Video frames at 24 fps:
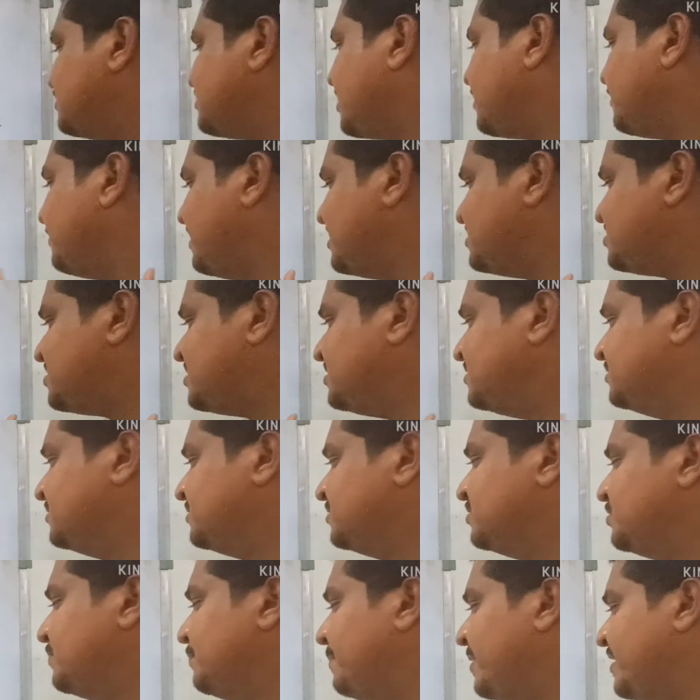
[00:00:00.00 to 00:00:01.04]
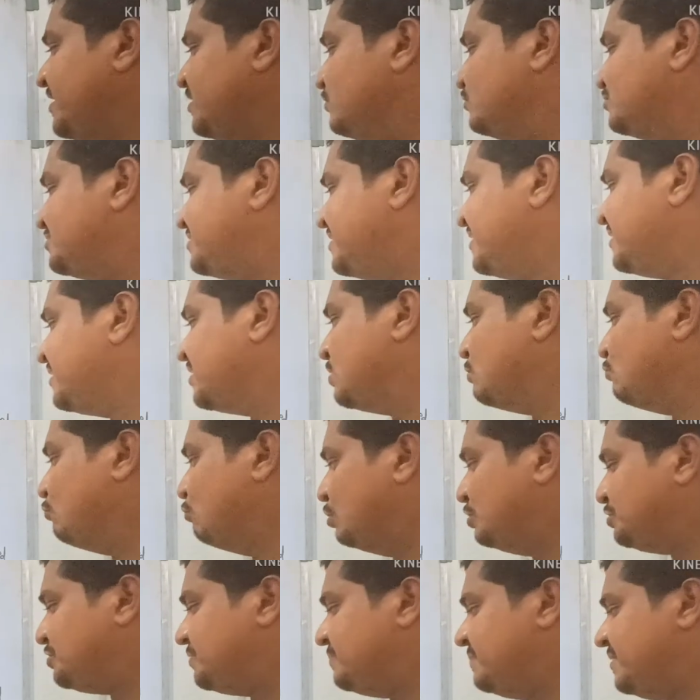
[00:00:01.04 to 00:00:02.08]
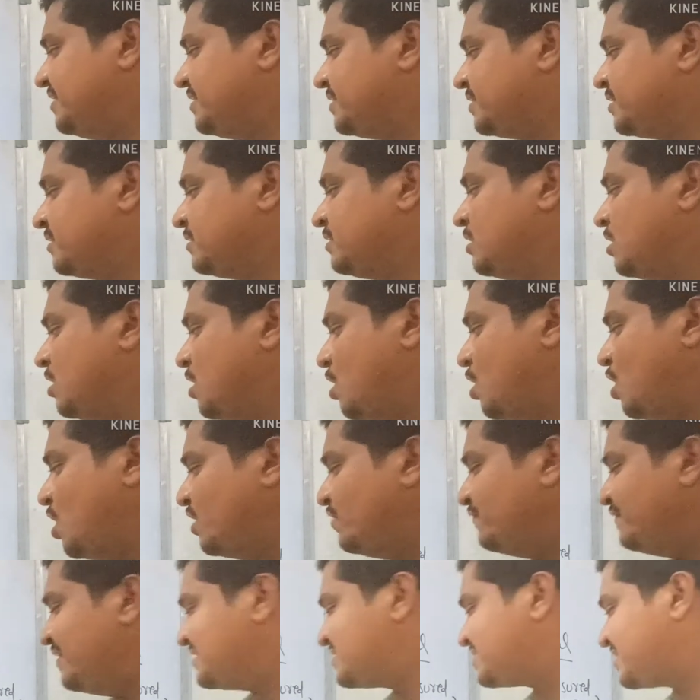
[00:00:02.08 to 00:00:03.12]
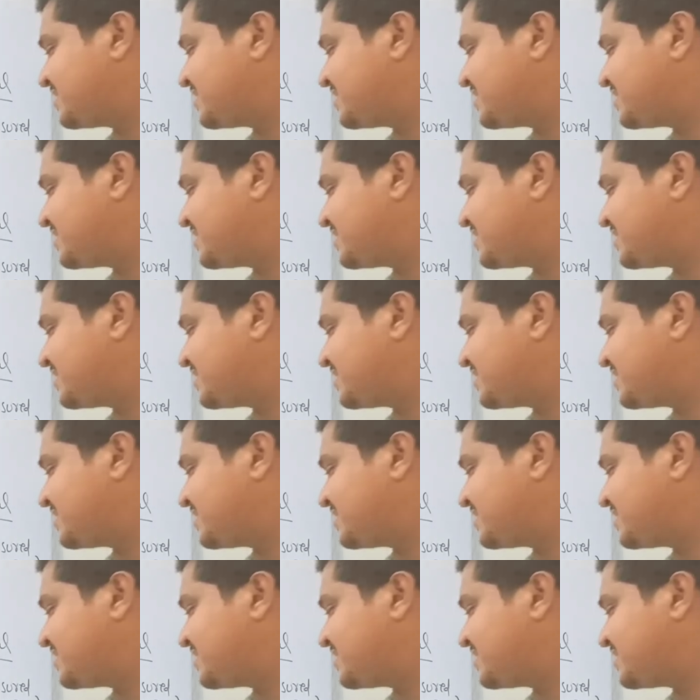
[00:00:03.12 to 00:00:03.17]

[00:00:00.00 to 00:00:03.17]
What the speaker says: are measured by using voltmeter, always